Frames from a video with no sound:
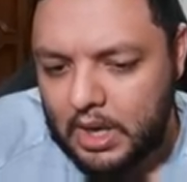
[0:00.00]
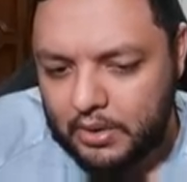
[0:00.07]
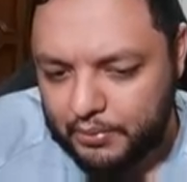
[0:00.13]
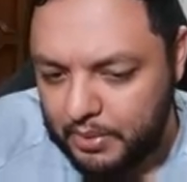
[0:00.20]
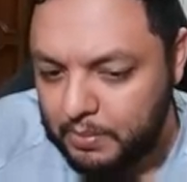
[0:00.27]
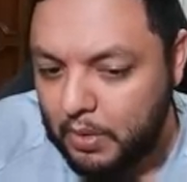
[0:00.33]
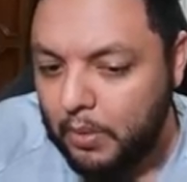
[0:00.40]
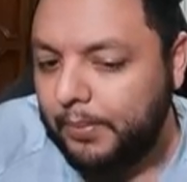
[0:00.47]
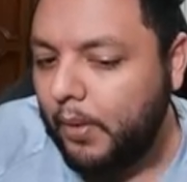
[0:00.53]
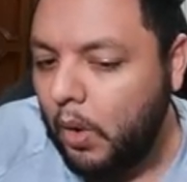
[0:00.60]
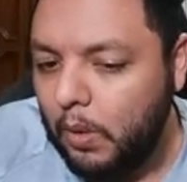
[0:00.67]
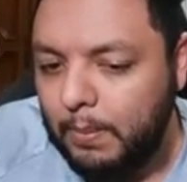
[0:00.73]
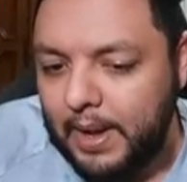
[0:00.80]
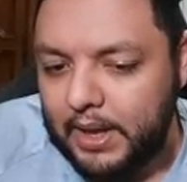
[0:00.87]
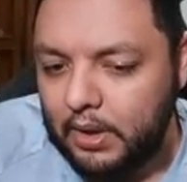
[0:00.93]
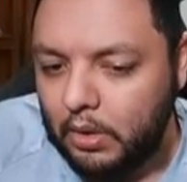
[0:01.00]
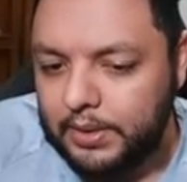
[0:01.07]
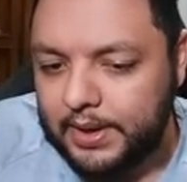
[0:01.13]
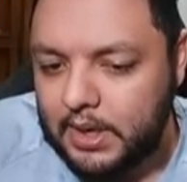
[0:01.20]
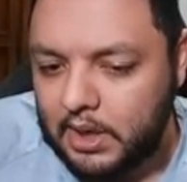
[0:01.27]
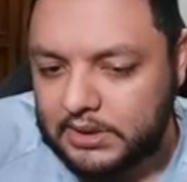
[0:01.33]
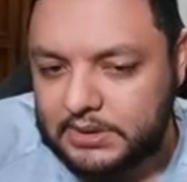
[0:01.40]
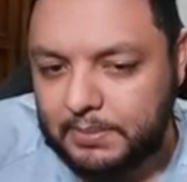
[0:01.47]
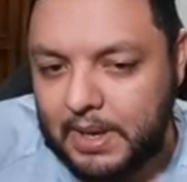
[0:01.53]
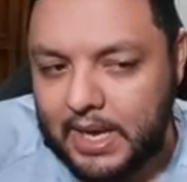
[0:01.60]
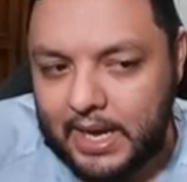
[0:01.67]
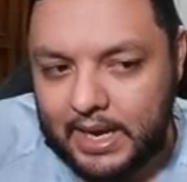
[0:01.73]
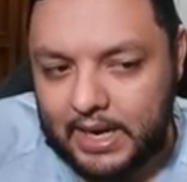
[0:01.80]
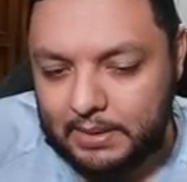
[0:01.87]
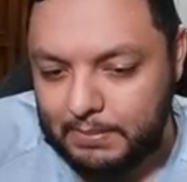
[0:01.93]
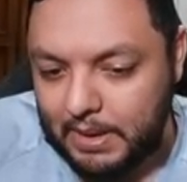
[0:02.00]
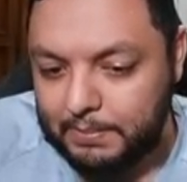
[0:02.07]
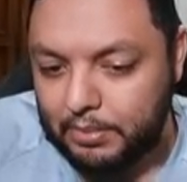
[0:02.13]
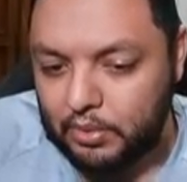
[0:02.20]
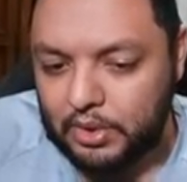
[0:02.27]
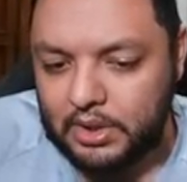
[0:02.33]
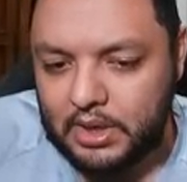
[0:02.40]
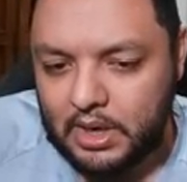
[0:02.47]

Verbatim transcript: remove all my all the cards in my hand in my board.